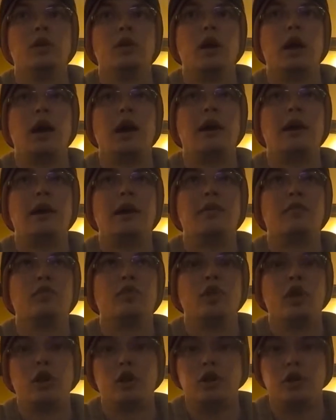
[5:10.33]
I have
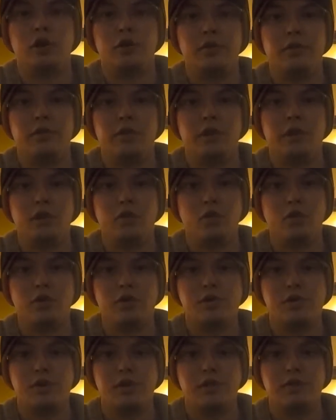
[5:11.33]
learned over the
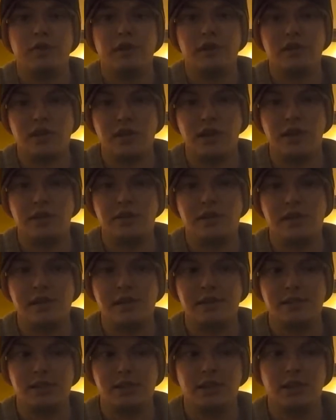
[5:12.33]
course of this hunting
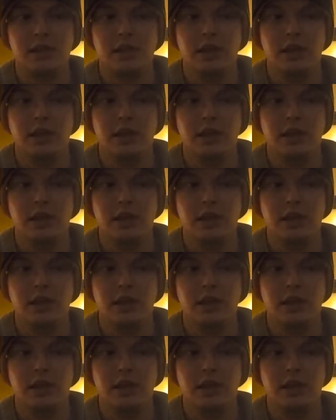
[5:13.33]
season,